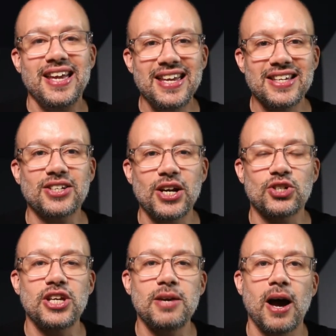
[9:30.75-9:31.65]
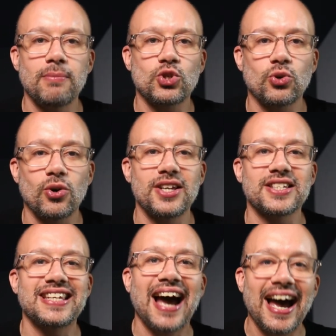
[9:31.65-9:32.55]
his care team, I'm sure, is
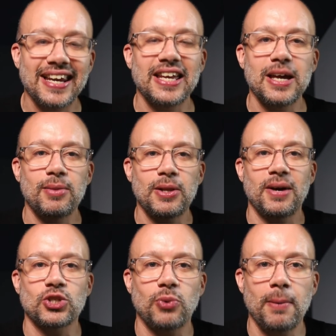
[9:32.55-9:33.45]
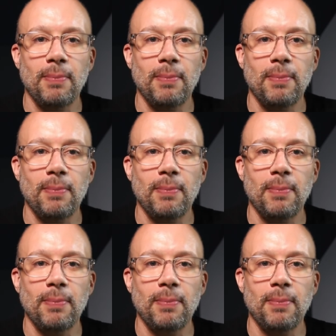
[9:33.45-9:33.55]
guiding him in the best way